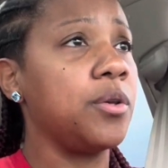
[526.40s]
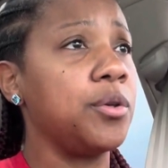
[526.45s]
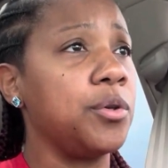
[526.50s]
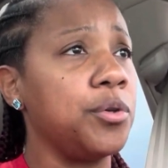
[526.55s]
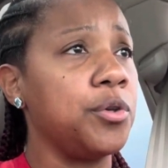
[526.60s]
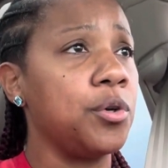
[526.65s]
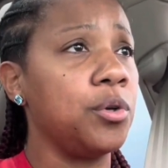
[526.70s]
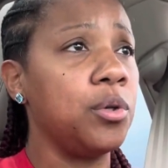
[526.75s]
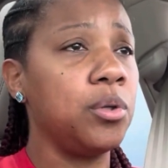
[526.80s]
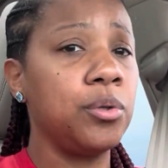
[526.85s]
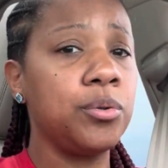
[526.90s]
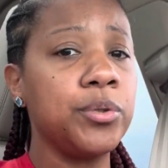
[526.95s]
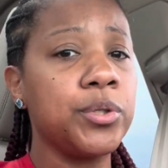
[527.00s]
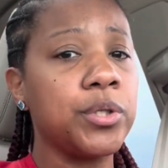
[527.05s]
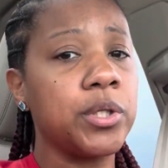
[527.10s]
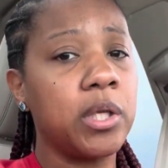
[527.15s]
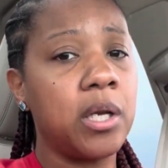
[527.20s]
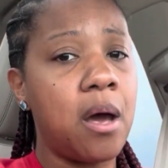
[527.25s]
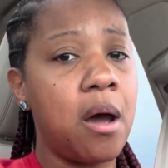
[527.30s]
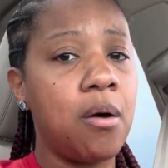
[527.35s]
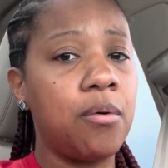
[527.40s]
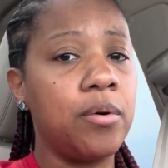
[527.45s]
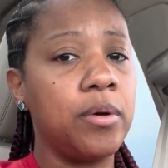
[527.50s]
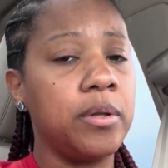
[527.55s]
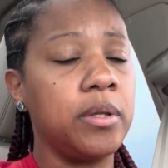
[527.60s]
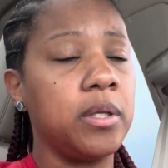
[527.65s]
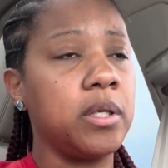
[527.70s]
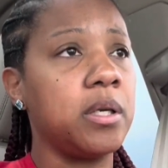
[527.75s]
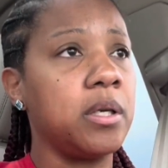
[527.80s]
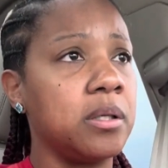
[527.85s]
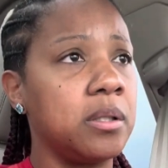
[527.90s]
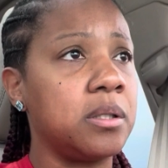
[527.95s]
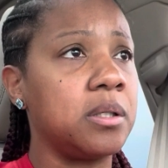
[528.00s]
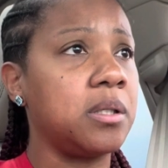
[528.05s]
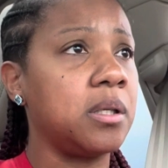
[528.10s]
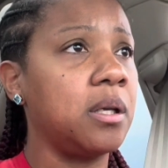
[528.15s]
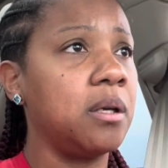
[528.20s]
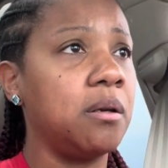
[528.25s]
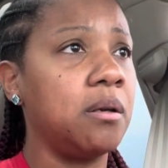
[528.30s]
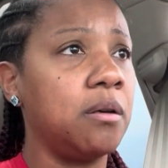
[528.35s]
2, you're losing out on the
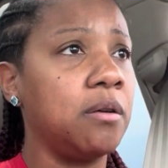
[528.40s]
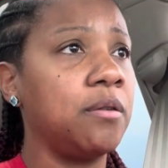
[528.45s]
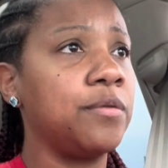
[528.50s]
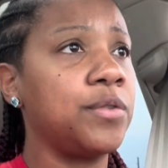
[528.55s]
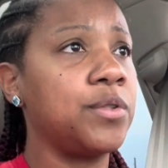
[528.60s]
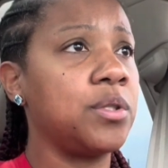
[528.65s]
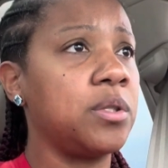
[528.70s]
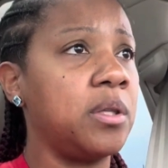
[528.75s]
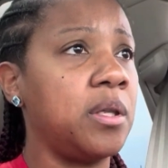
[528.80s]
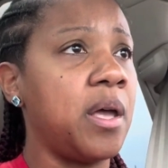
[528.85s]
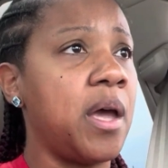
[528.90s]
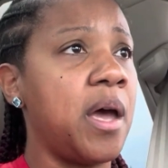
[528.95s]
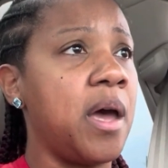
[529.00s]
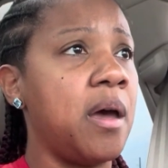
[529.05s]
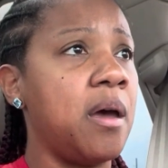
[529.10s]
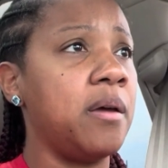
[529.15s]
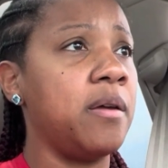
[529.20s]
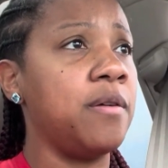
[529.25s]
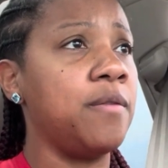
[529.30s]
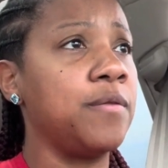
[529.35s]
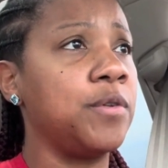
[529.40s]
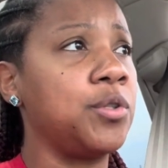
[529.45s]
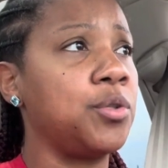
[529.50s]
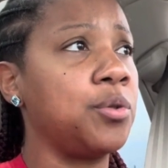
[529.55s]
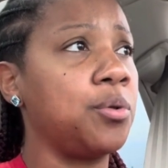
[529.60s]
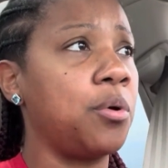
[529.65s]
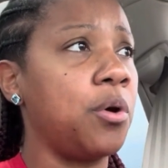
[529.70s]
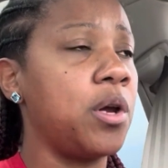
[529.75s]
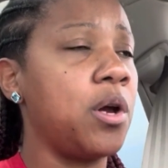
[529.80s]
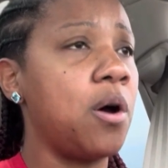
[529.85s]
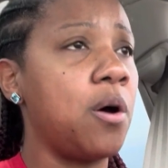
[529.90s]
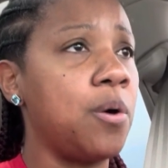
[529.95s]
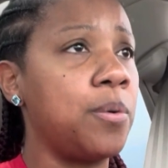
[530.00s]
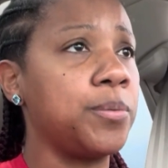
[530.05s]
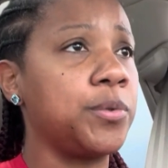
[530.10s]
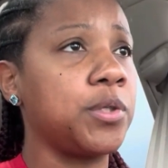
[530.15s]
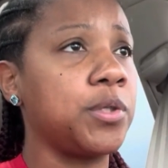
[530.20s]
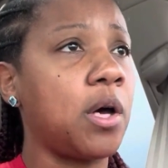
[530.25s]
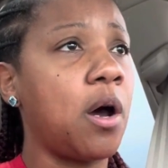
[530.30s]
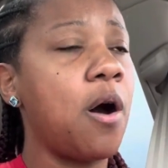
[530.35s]
incentives that inventory
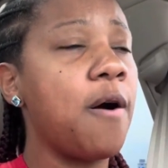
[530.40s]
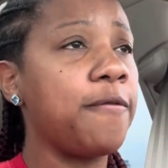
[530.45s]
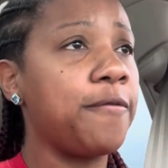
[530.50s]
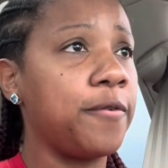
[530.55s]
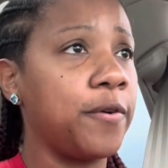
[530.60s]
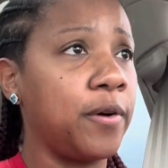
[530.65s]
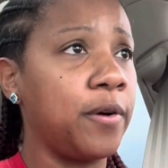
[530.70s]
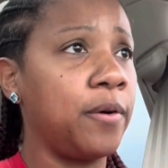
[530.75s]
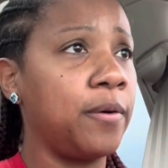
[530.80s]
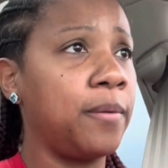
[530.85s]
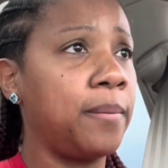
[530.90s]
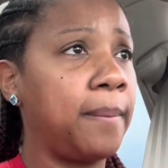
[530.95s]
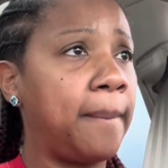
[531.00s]
homes offer.